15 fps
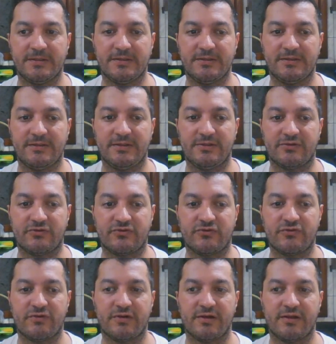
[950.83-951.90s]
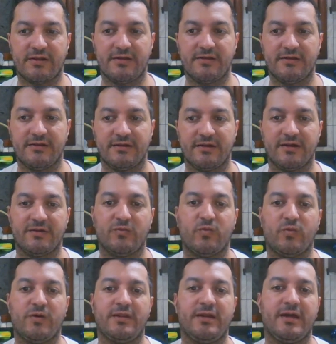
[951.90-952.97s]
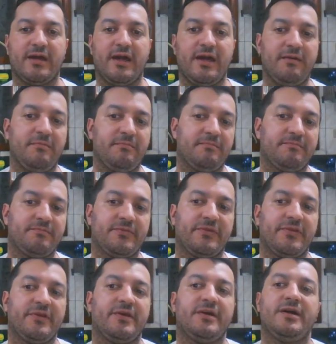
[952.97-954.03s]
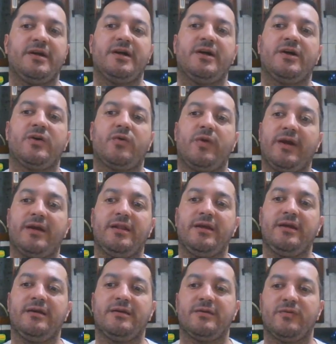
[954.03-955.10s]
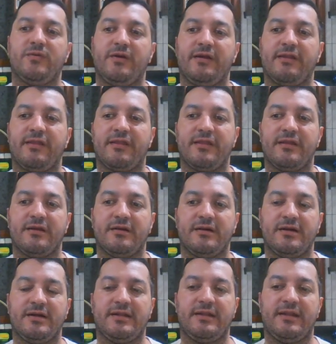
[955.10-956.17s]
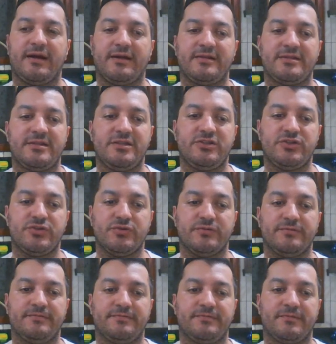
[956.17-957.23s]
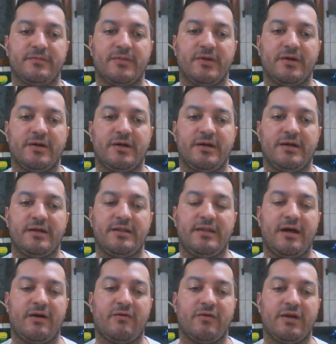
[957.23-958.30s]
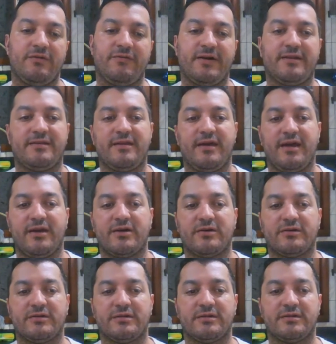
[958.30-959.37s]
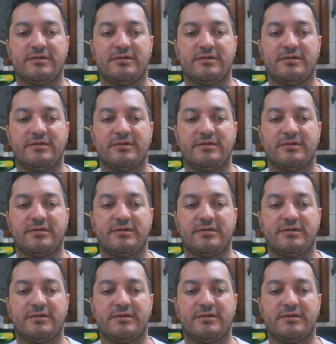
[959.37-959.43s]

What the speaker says: destroyed and won the game quickly with knight c2. Now if I take on